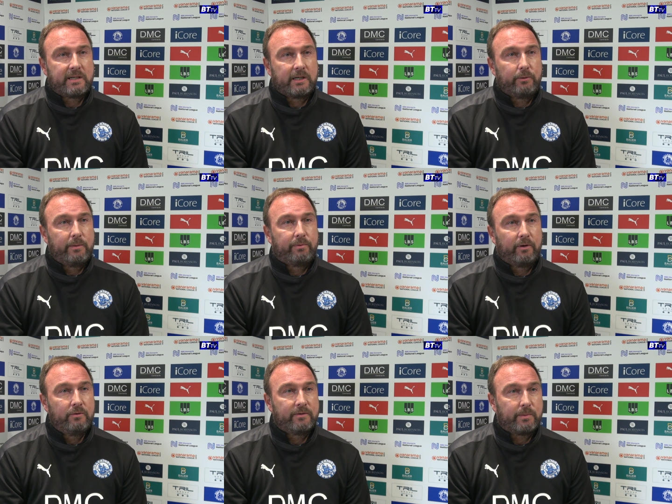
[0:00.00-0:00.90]
are going to
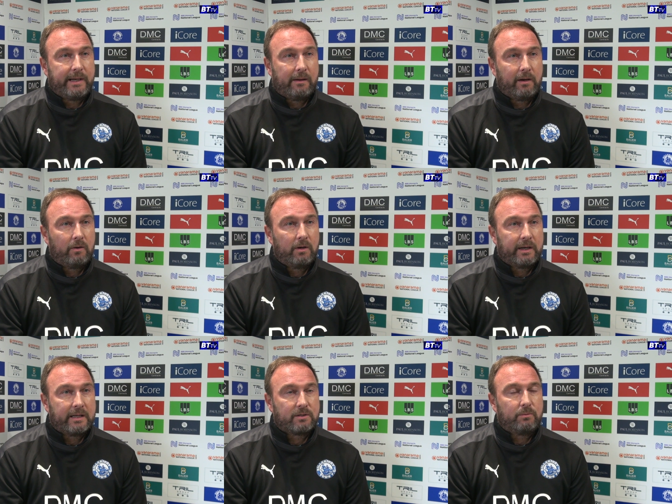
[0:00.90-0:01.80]
improve as we go along and
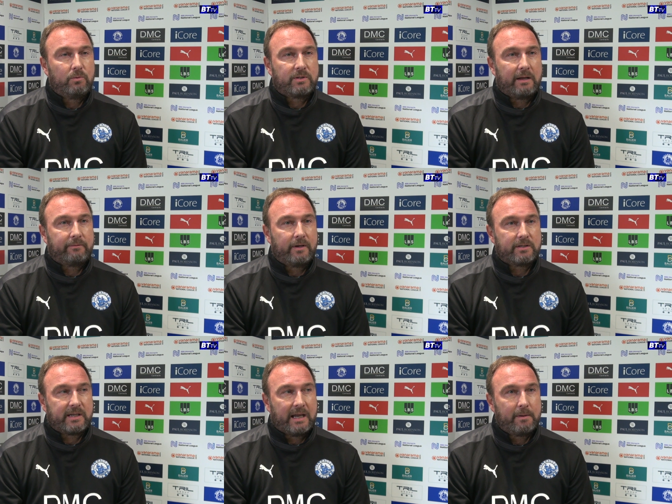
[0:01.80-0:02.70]
get towards that
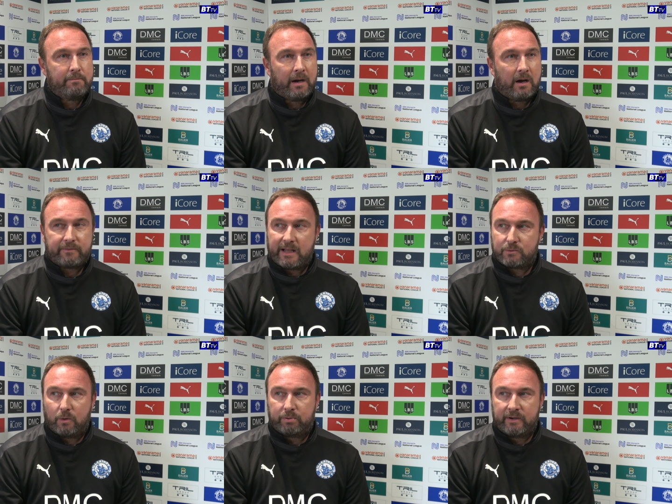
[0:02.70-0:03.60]
first game in Bath.
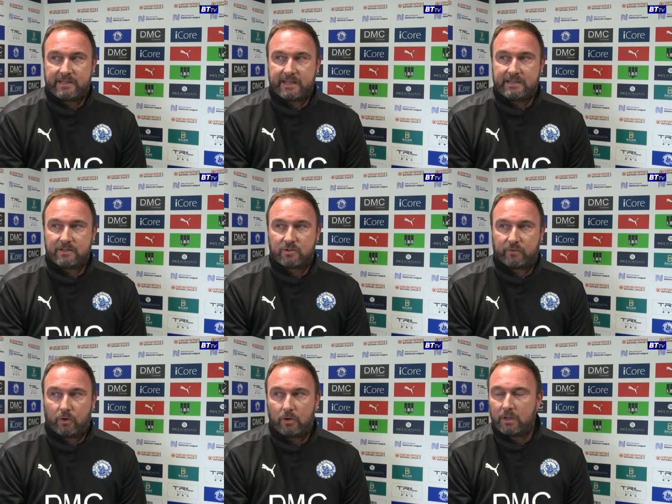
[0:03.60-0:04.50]
That's what pre-season's
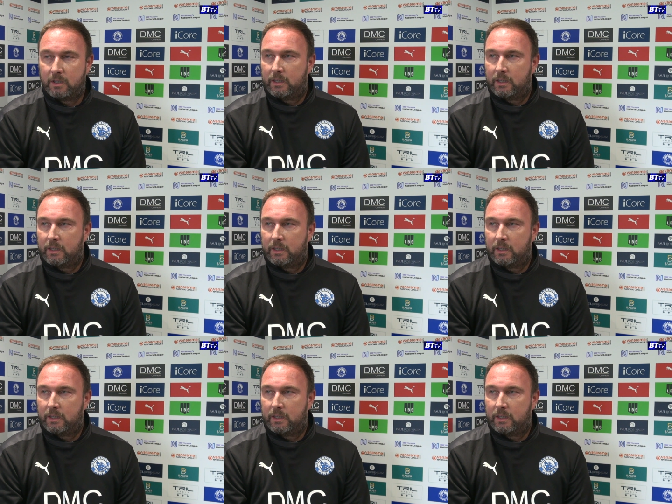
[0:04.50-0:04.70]
for.